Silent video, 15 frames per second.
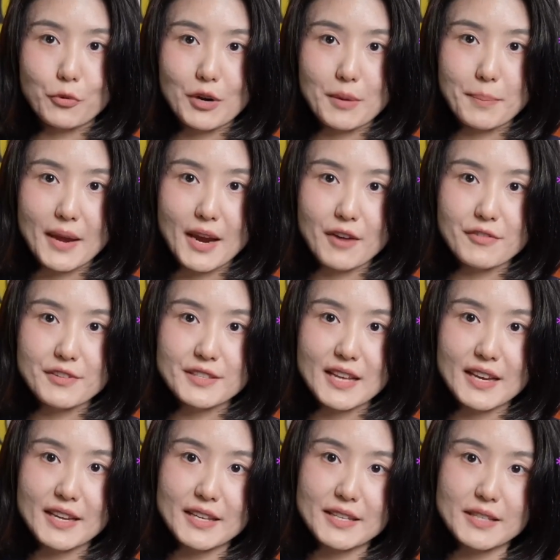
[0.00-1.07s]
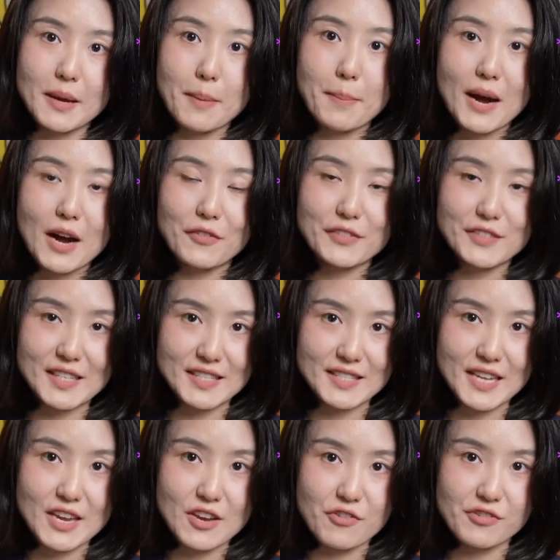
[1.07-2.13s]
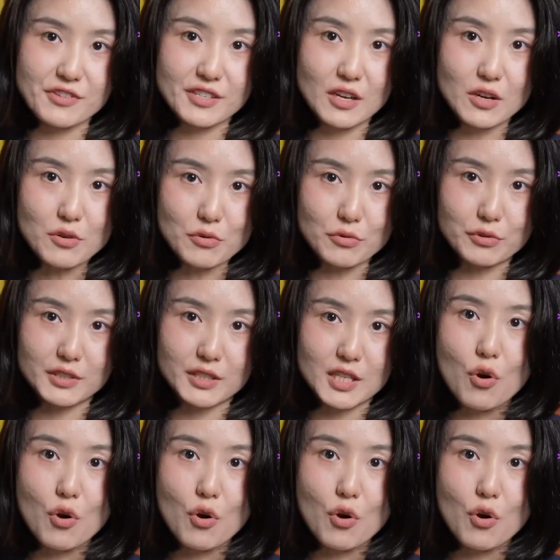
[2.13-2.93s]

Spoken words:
grandparents that is above 60 years old,